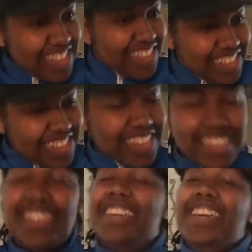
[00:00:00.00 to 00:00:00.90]

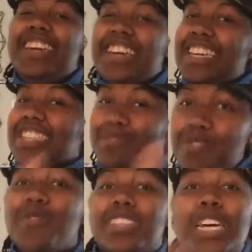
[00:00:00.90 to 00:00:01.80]
Look, the
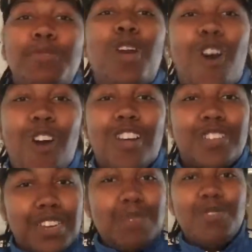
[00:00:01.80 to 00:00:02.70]
movie's gonna be hard.
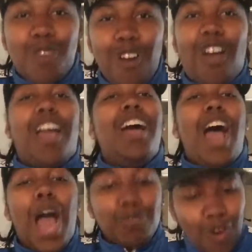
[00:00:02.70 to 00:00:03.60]
Don't get me wrong.
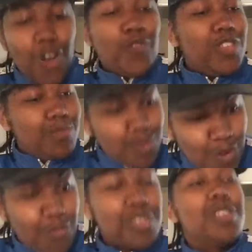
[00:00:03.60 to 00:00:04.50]
I'm going for the
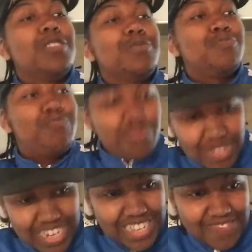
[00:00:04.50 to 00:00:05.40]
movie,
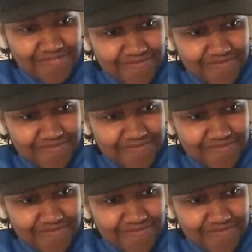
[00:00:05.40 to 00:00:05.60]
but